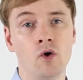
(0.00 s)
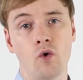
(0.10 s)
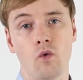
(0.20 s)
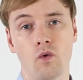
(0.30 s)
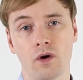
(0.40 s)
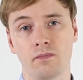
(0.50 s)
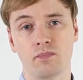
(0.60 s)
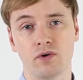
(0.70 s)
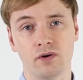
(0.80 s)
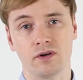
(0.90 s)
or
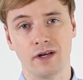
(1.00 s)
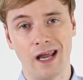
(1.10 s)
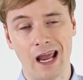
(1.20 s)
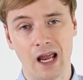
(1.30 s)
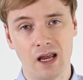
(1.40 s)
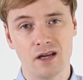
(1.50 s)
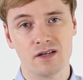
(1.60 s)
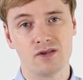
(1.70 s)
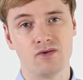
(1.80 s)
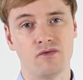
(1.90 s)
per day.
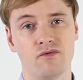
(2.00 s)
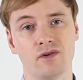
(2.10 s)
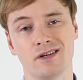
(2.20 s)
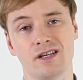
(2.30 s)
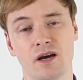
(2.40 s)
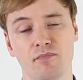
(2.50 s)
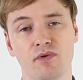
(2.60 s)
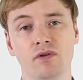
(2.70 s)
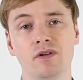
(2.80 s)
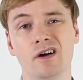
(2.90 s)
So for
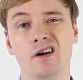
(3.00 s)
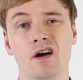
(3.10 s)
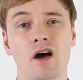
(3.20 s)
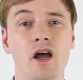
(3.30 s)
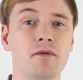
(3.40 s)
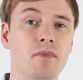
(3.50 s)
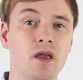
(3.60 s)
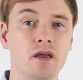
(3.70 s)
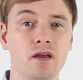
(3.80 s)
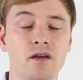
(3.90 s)
example, I
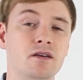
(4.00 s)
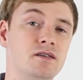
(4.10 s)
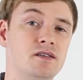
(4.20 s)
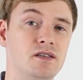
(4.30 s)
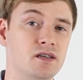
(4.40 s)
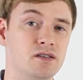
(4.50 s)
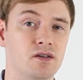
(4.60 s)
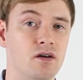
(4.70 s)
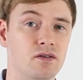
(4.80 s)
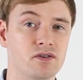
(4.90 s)
make
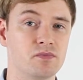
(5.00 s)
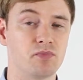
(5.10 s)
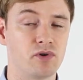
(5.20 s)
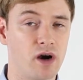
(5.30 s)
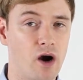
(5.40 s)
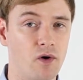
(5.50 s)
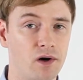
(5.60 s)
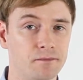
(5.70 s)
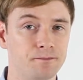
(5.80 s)
$6 per hour.